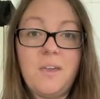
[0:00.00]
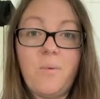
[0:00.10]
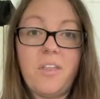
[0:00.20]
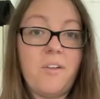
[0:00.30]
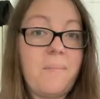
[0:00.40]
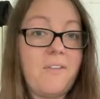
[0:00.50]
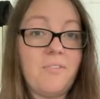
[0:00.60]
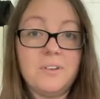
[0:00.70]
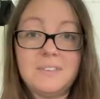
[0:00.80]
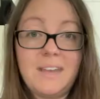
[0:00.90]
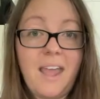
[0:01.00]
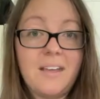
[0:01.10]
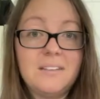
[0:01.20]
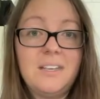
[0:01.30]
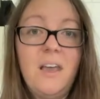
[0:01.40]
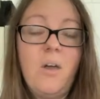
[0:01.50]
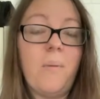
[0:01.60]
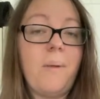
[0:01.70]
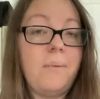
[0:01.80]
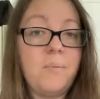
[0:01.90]
whether it be for snacks or
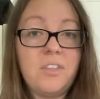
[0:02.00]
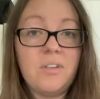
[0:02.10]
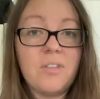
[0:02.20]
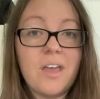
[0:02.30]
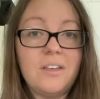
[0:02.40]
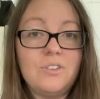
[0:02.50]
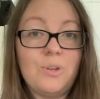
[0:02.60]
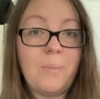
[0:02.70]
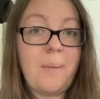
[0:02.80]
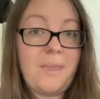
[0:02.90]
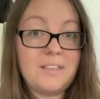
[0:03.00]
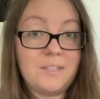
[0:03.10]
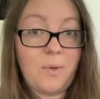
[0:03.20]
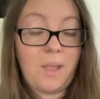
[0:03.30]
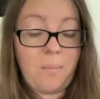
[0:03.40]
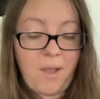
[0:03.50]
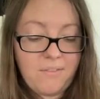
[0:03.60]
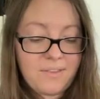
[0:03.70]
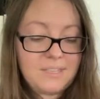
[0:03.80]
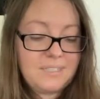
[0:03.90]
maybe with your lunch or maybe as a quick
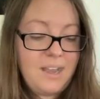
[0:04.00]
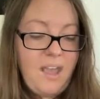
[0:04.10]
breakfast,